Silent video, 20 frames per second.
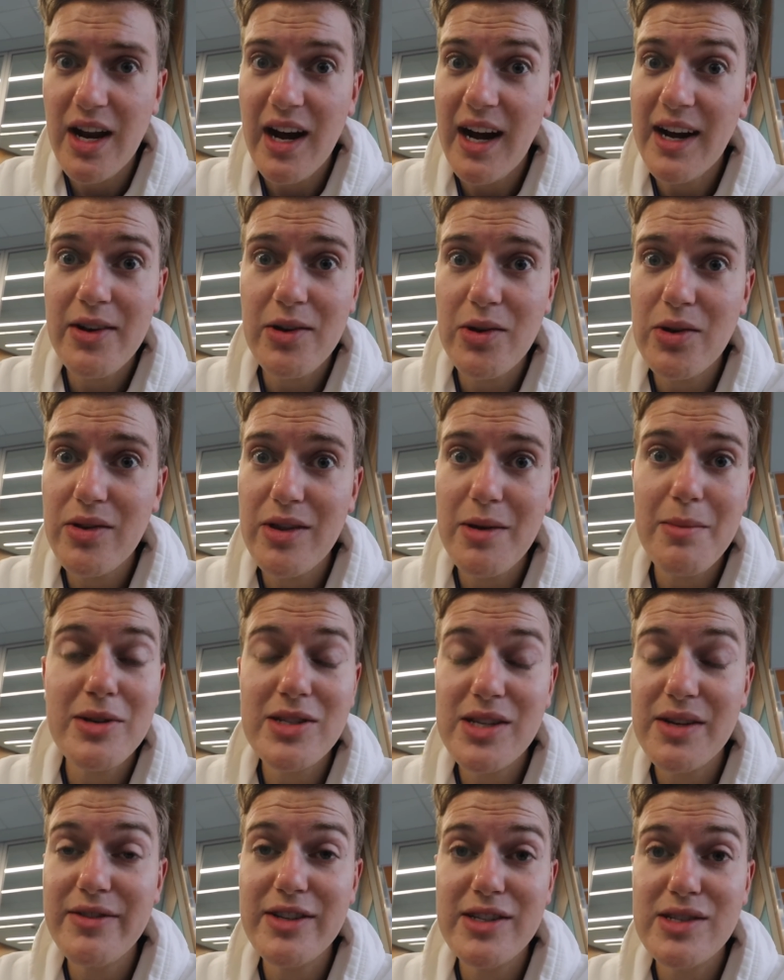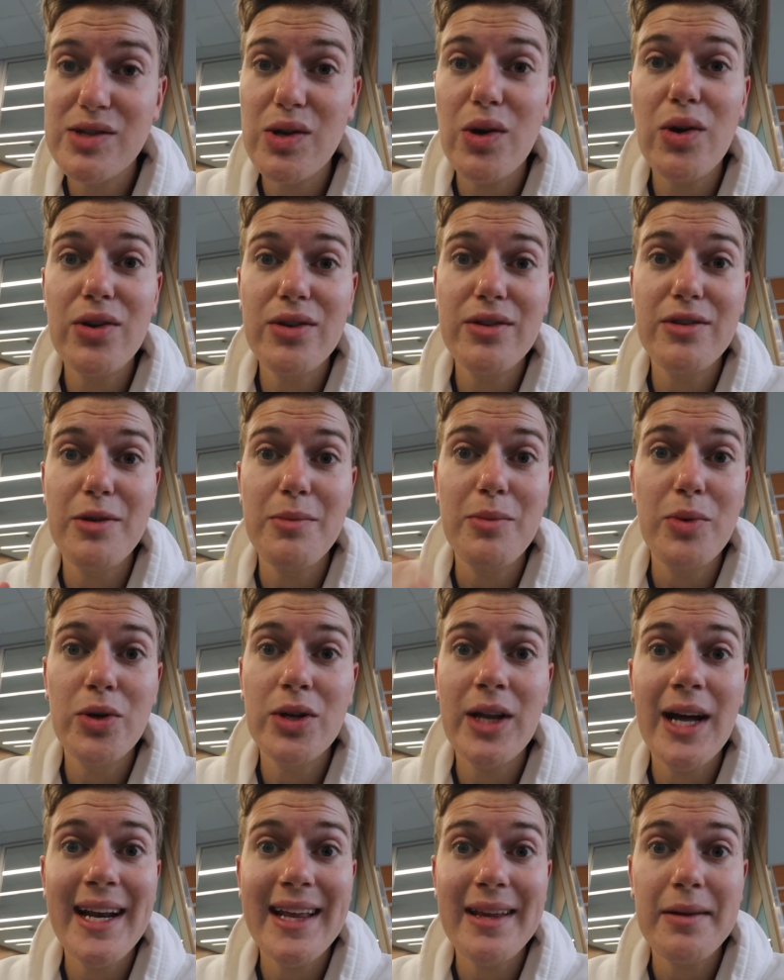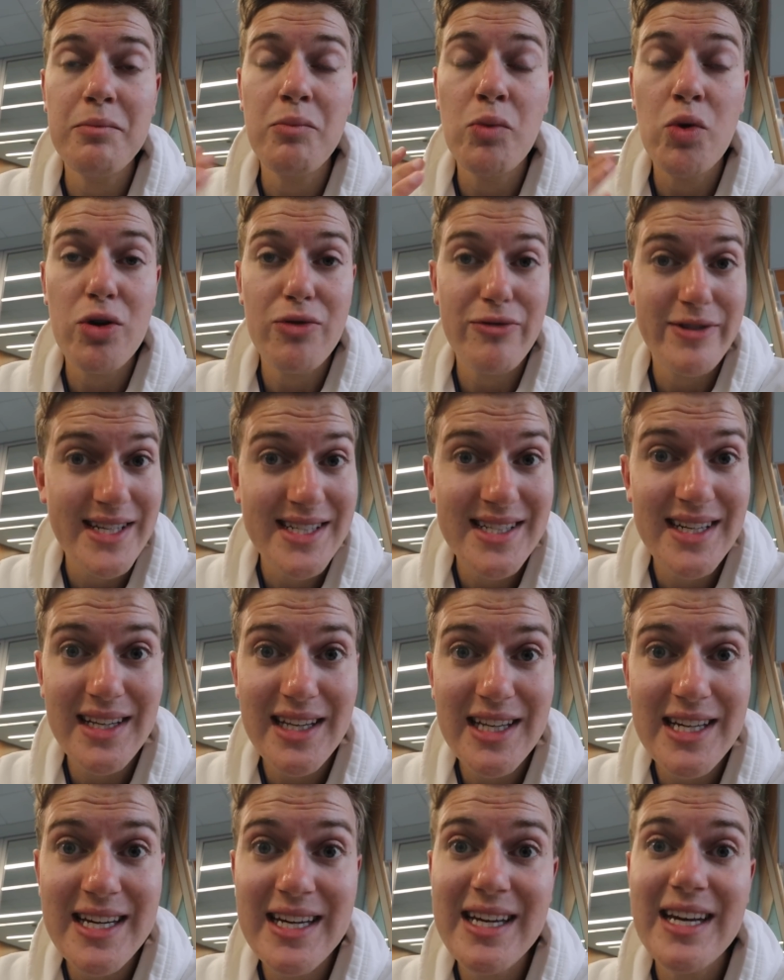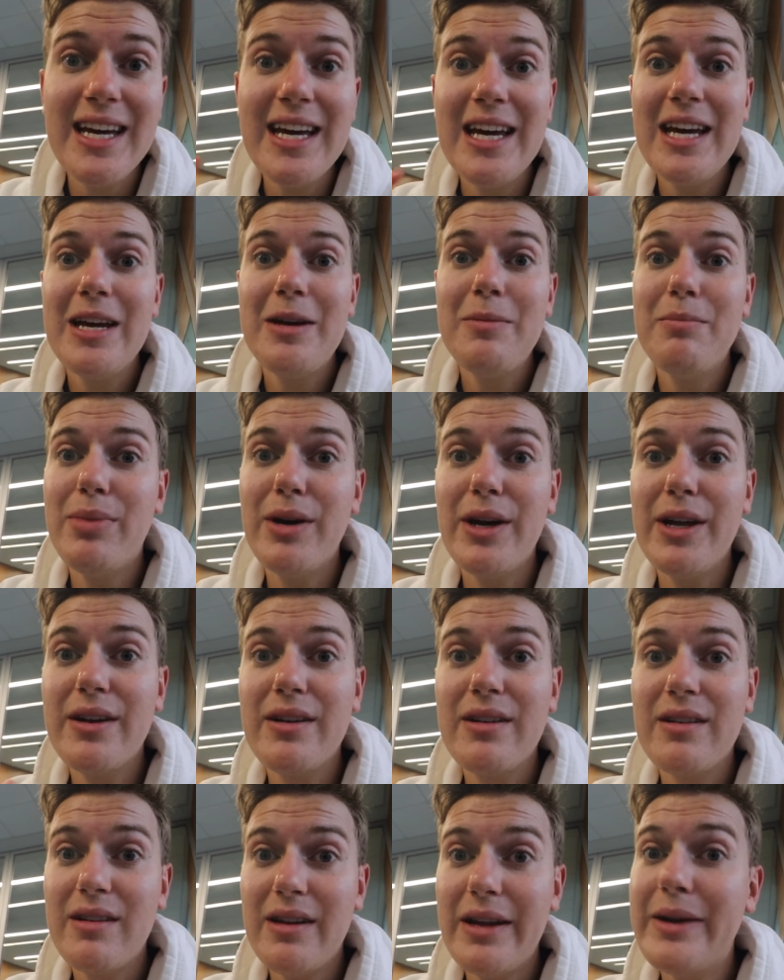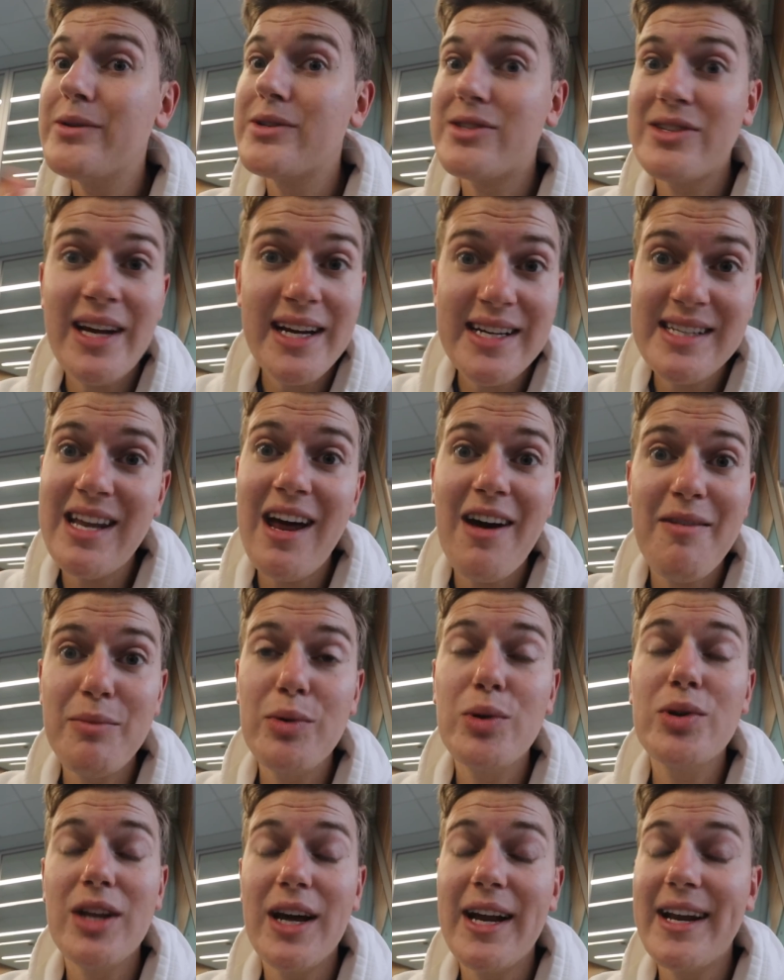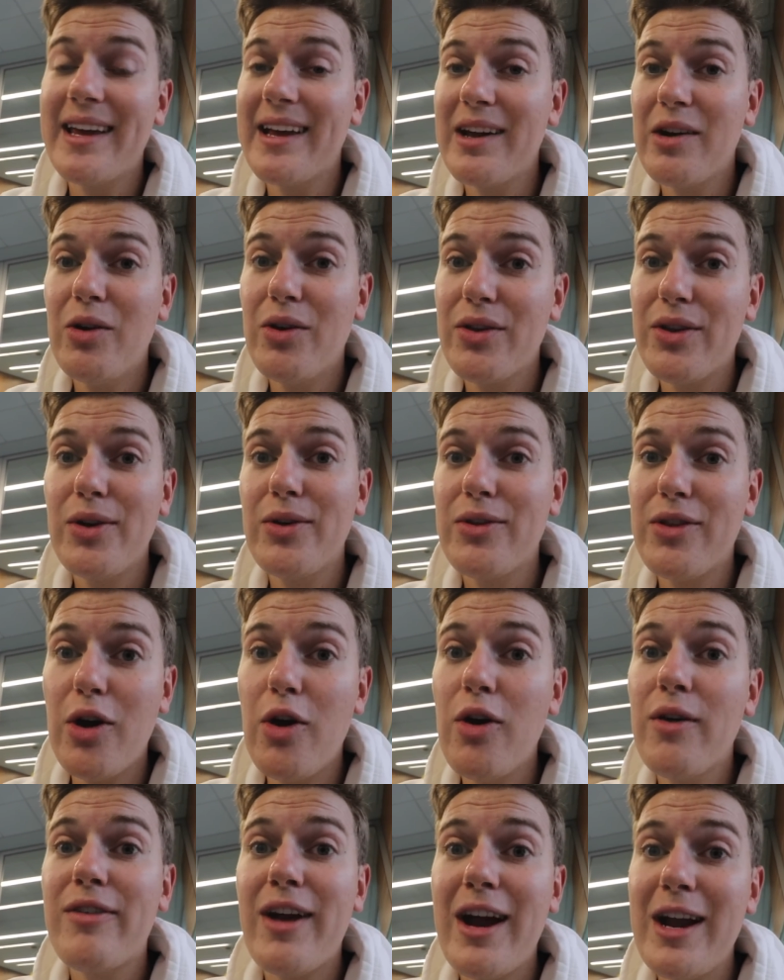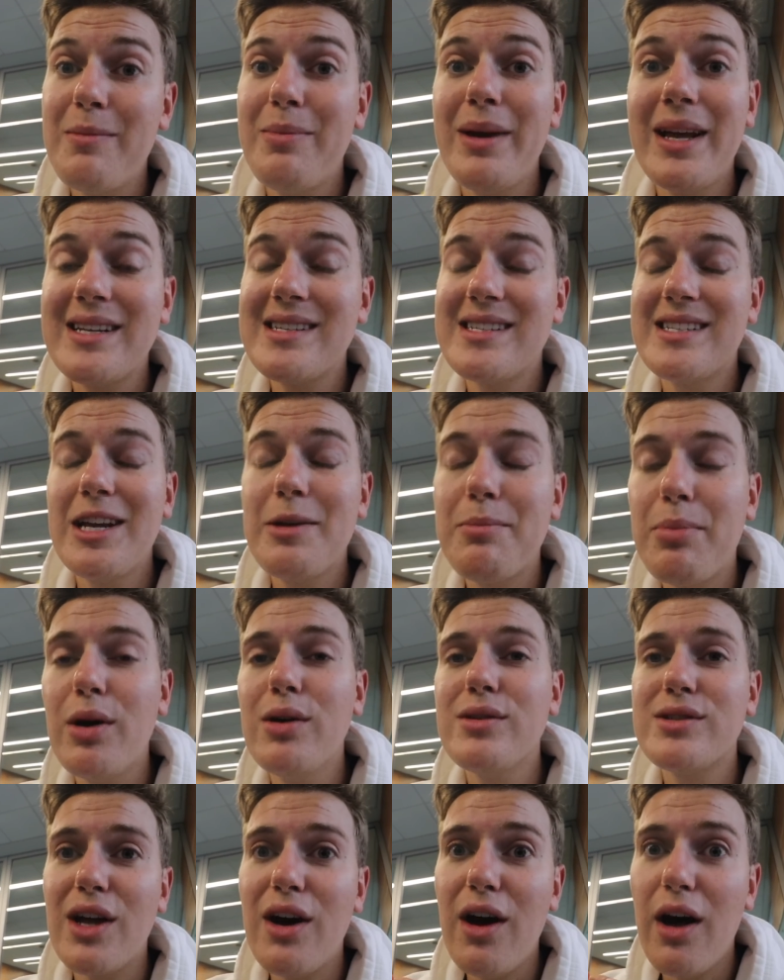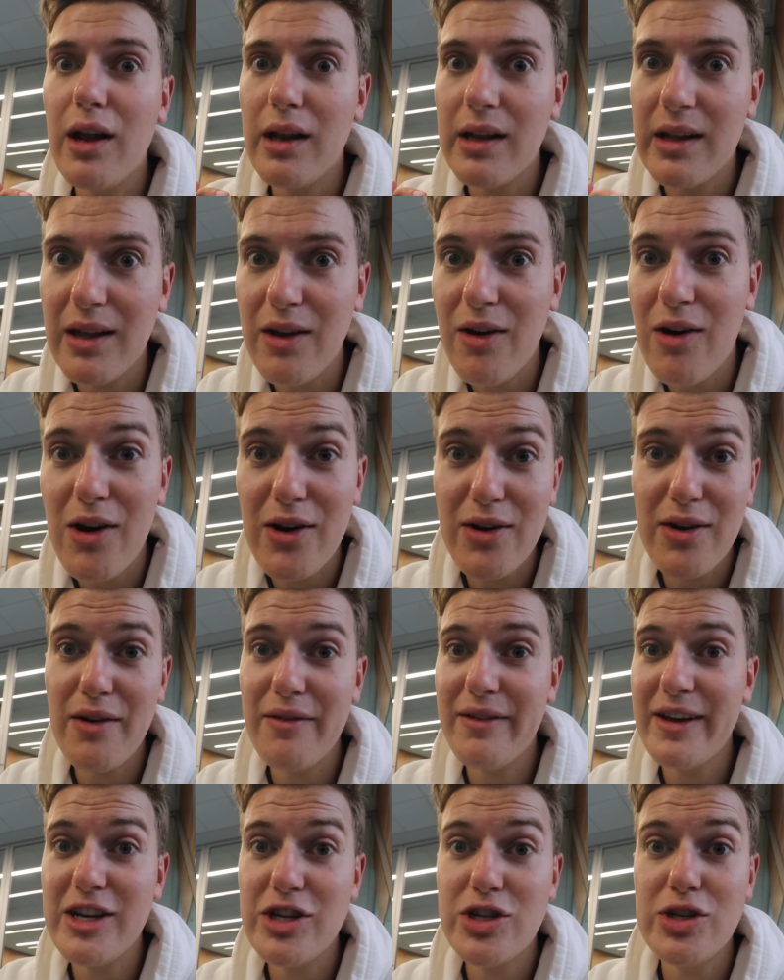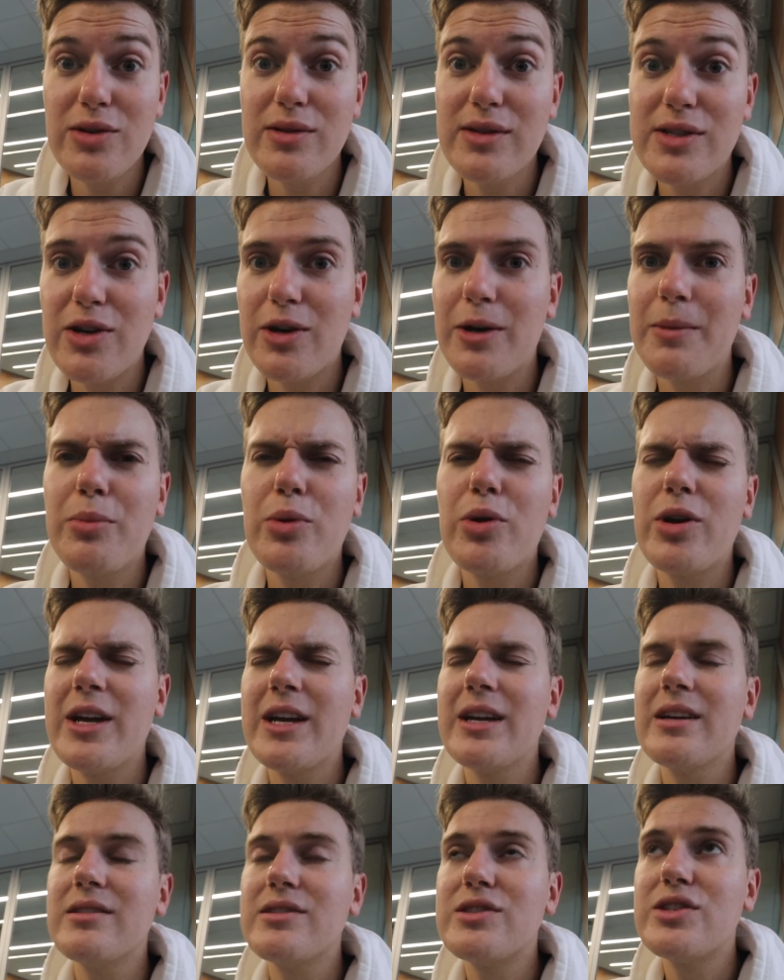I don't know, they must have installed the mood lighting more recently, but it was nice to have mood lighting, although the overhead bins did pose a lot of issues during boarding.